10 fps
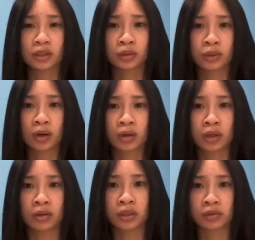So we already
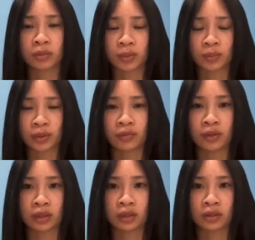know this from the
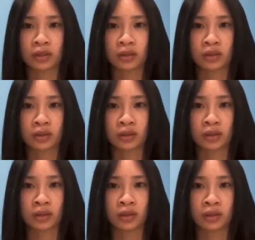previous,
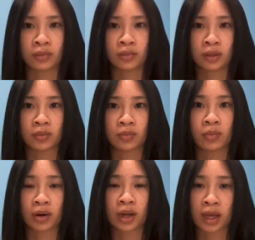
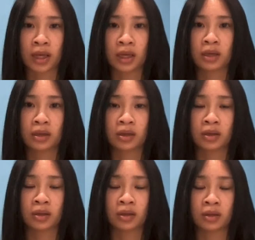Part A
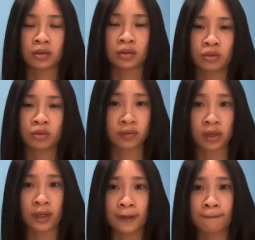is usually
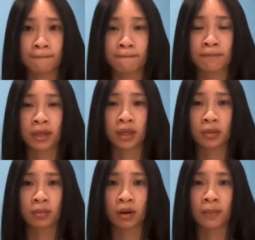free.
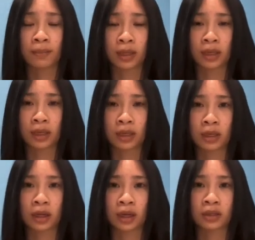Part
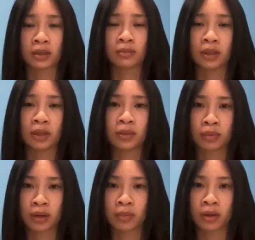B has a monthly
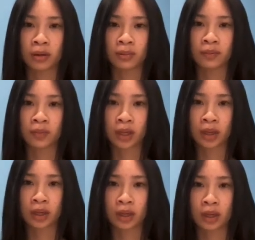premium,
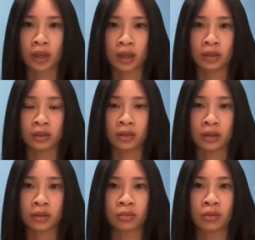a
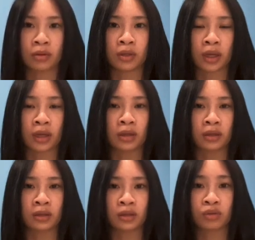deductible,
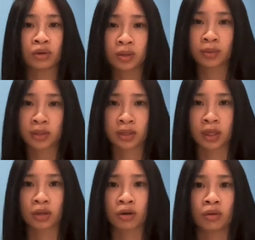and
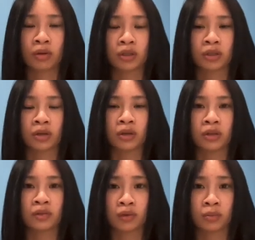20%
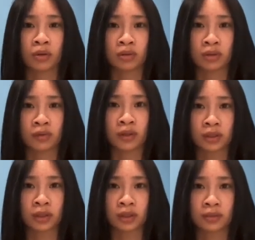co-insurance for most
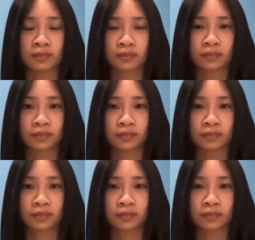services.